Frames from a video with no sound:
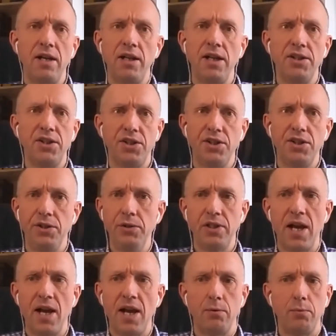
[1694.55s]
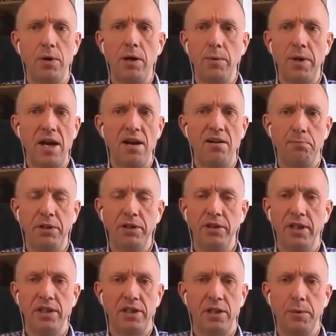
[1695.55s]
Let's use that where we have
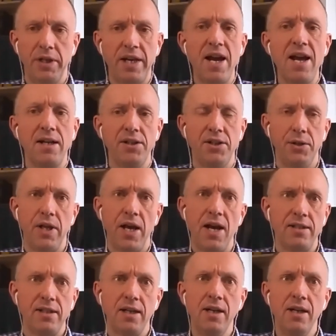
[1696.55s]
buildings that we can do that.